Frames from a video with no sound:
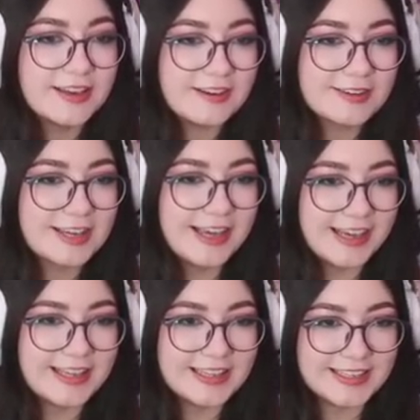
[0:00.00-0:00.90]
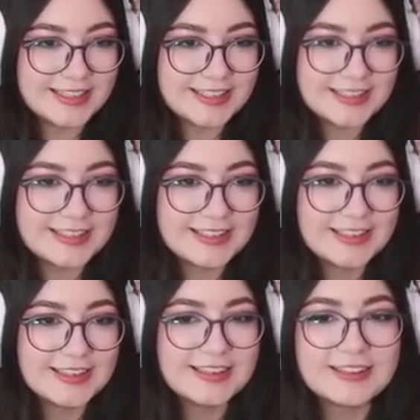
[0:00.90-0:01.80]
Okay.
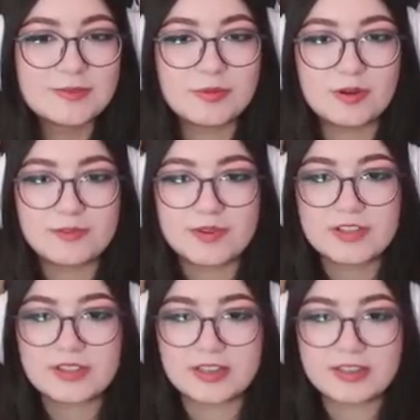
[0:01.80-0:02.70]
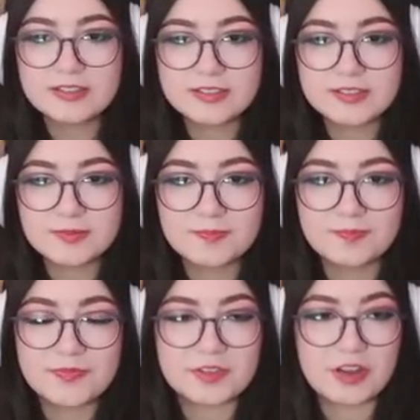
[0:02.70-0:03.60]
we'll overwrite this.
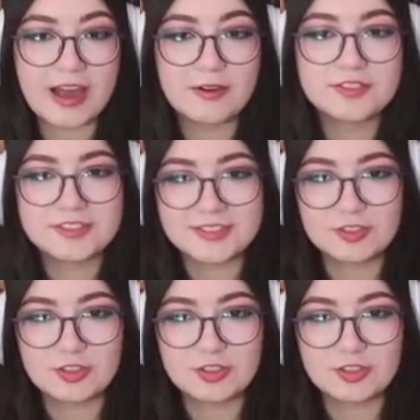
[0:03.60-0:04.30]
Your house is the